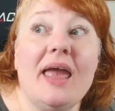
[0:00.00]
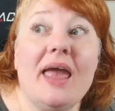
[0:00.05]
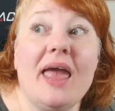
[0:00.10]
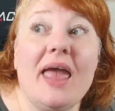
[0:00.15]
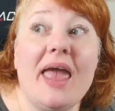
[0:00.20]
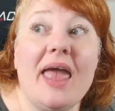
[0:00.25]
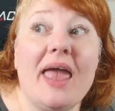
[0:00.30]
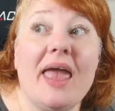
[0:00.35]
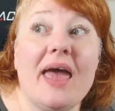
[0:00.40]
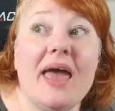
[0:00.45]

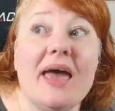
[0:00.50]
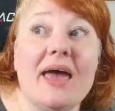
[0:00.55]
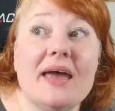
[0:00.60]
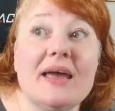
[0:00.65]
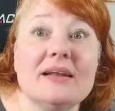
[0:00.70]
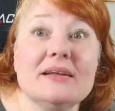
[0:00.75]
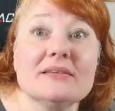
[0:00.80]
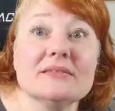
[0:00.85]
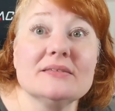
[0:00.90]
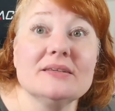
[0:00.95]

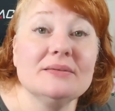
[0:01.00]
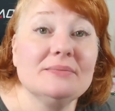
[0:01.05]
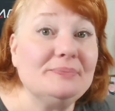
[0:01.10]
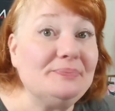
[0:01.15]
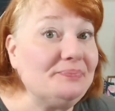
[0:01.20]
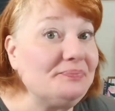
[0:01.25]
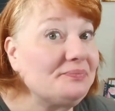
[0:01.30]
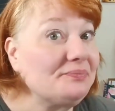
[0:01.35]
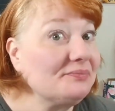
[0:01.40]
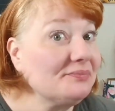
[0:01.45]
and
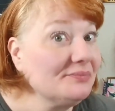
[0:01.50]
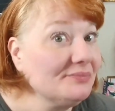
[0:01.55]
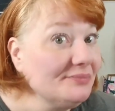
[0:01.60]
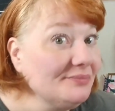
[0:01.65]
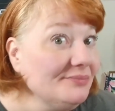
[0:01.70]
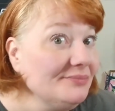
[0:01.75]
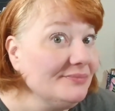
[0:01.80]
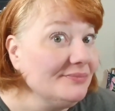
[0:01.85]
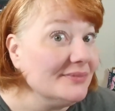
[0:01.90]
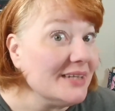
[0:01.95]

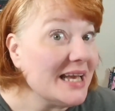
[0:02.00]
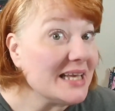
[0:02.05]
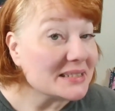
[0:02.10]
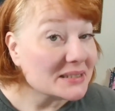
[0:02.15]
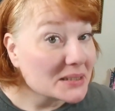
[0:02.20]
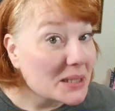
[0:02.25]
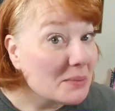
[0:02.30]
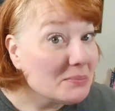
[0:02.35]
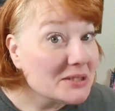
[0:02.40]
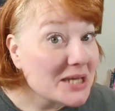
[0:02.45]

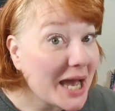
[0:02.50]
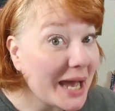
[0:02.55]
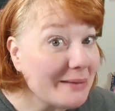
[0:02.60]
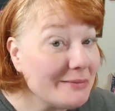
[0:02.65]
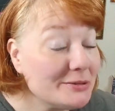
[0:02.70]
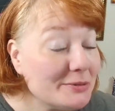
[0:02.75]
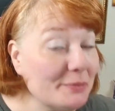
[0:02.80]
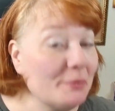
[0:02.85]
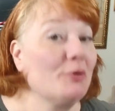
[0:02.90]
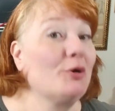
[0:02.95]

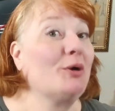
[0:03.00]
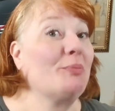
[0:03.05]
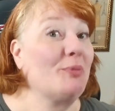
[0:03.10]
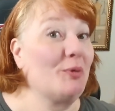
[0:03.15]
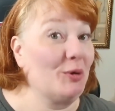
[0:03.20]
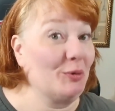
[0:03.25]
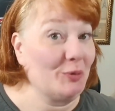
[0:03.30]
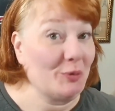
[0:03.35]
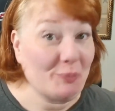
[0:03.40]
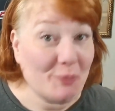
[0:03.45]
sometimes people are
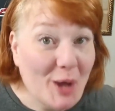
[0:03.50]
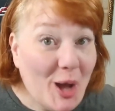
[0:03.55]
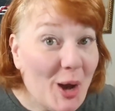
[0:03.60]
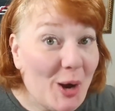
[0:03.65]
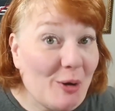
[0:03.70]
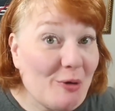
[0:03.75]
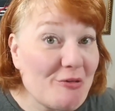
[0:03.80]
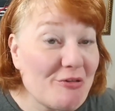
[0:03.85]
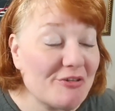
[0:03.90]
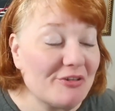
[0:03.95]
born with
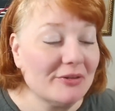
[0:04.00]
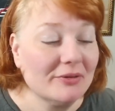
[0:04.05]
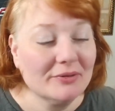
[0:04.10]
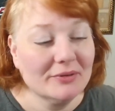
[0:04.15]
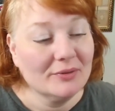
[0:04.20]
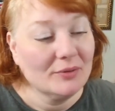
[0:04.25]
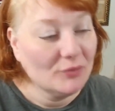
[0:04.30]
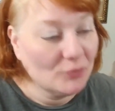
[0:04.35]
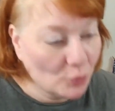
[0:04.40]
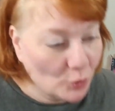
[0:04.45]
both,
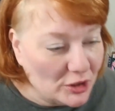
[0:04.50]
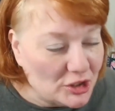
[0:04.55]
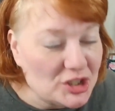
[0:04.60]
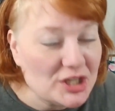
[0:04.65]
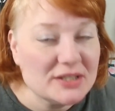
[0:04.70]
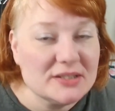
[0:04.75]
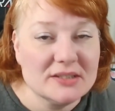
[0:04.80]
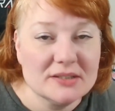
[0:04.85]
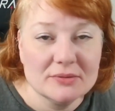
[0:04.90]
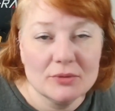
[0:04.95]
which
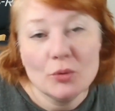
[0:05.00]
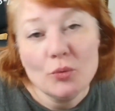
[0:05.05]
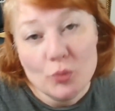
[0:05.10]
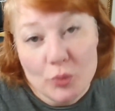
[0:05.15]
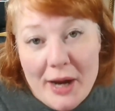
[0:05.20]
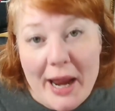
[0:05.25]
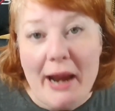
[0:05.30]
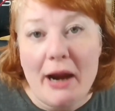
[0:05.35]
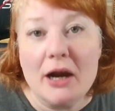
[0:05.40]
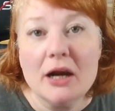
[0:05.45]
is
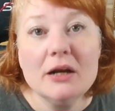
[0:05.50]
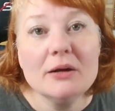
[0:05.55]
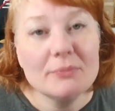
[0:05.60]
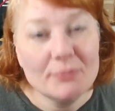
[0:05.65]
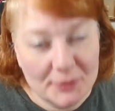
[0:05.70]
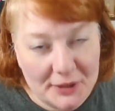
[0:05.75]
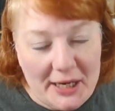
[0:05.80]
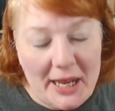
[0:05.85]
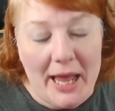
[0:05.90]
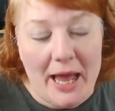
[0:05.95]
rare,
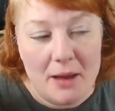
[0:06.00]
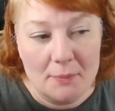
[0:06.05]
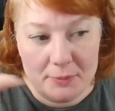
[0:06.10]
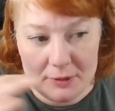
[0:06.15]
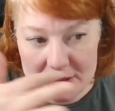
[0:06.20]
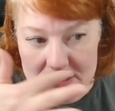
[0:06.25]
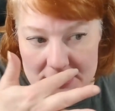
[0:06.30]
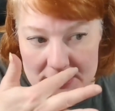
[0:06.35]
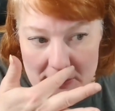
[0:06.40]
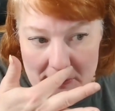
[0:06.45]
but it
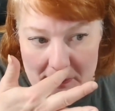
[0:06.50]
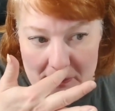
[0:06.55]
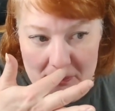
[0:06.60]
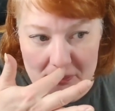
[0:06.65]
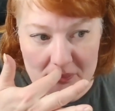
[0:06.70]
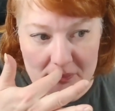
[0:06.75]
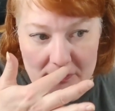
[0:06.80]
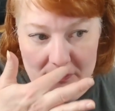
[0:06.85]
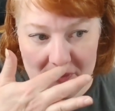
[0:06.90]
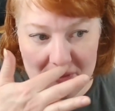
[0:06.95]
happens.
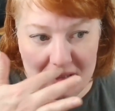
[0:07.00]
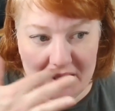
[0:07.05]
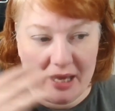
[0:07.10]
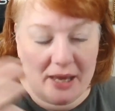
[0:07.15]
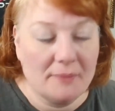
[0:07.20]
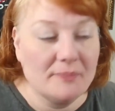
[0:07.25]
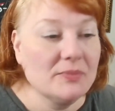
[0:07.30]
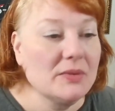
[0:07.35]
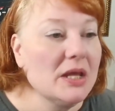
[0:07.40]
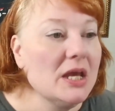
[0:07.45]

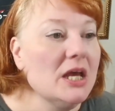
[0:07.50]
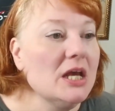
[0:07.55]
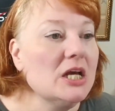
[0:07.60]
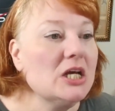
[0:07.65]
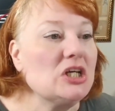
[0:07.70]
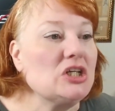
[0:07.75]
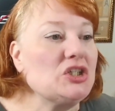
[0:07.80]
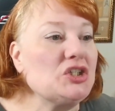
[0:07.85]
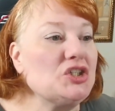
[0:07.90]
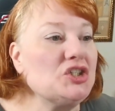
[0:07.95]
Okay,
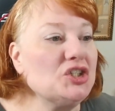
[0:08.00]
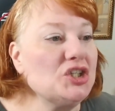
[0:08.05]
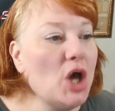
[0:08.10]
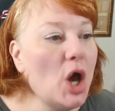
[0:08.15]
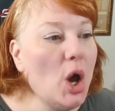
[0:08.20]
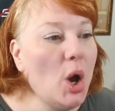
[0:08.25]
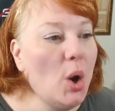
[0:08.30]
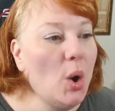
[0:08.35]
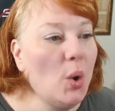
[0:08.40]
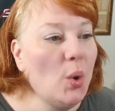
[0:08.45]

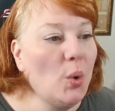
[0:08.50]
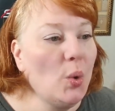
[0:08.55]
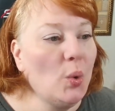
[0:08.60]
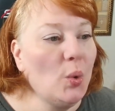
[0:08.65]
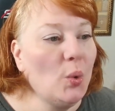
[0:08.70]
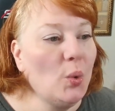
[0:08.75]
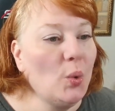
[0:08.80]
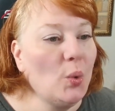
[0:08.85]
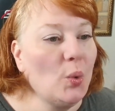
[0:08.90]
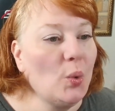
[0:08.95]

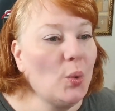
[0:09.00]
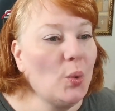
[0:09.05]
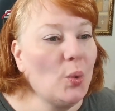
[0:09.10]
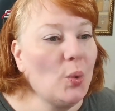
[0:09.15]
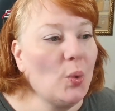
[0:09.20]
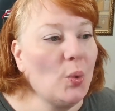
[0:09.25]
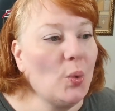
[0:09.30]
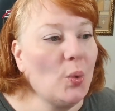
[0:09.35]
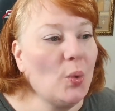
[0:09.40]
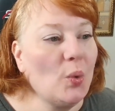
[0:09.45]
so
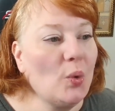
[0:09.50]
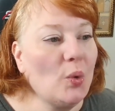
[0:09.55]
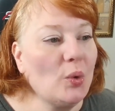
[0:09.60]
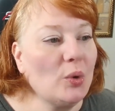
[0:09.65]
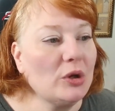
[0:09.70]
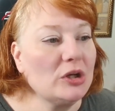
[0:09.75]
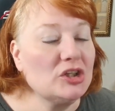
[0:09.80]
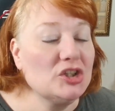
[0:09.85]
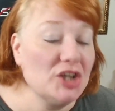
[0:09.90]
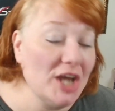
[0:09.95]

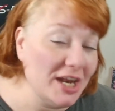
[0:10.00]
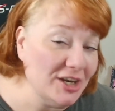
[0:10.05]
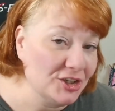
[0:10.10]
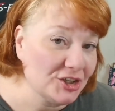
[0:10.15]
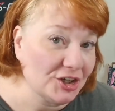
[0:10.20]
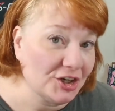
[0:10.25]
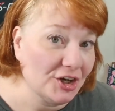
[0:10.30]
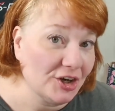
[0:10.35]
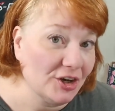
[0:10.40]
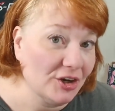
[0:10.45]

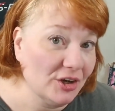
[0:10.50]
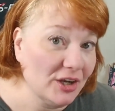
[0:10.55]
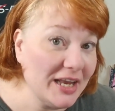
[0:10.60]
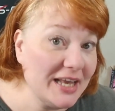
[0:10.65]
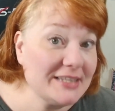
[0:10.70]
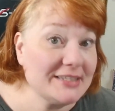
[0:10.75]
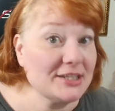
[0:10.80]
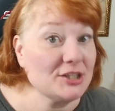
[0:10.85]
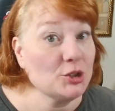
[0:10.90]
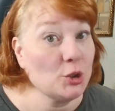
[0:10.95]
gender
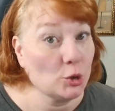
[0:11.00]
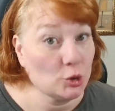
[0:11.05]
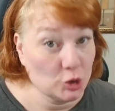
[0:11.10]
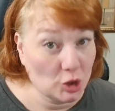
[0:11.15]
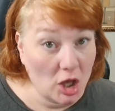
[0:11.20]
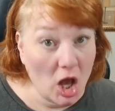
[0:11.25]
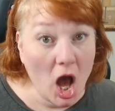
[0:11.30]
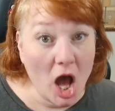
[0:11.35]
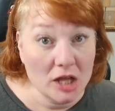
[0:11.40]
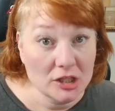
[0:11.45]
is a social
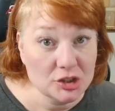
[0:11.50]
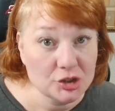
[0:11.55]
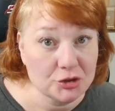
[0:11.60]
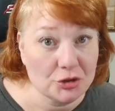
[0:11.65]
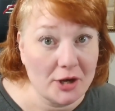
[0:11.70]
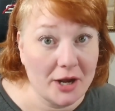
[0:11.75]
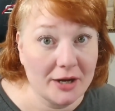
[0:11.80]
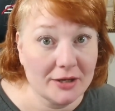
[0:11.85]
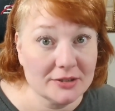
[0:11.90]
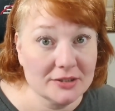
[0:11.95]

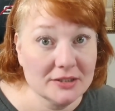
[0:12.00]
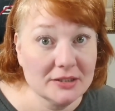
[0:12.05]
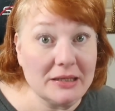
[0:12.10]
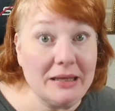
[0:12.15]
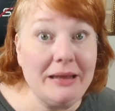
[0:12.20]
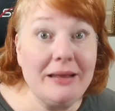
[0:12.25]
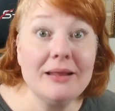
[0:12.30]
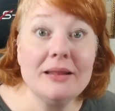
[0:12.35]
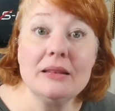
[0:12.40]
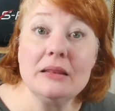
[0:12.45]
construct,
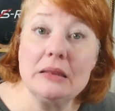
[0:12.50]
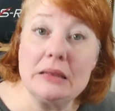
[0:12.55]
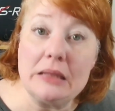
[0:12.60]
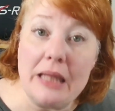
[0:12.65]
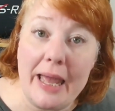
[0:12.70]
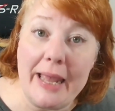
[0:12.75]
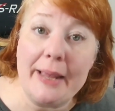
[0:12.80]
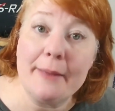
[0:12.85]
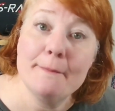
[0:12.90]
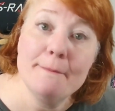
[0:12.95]

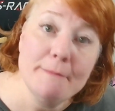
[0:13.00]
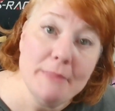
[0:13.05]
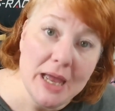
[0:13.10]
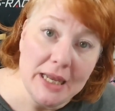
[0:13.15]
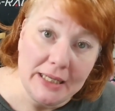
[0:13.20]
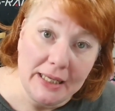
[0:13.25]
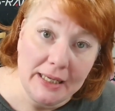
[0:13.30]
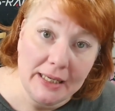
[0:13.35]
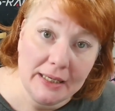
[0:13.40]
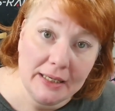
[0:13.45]
like
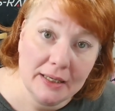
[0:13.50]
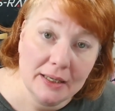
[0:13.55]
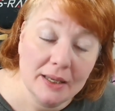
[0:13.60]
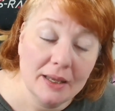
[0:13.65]
money.